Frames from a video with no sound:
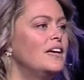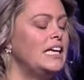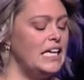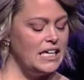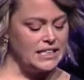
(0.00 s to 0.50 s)

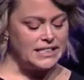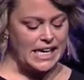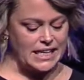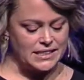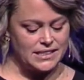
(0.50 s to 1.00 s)
he
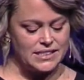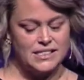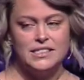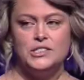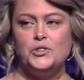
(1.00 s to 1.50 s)

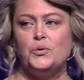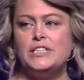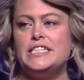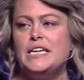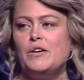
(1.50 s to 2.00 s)
intends to
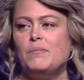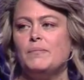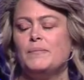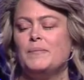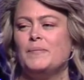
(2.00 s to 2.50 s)

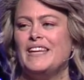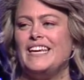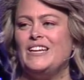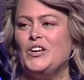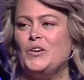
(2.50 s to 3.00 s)
redeem
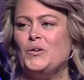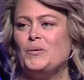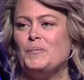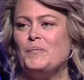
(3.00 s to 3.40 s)
in you.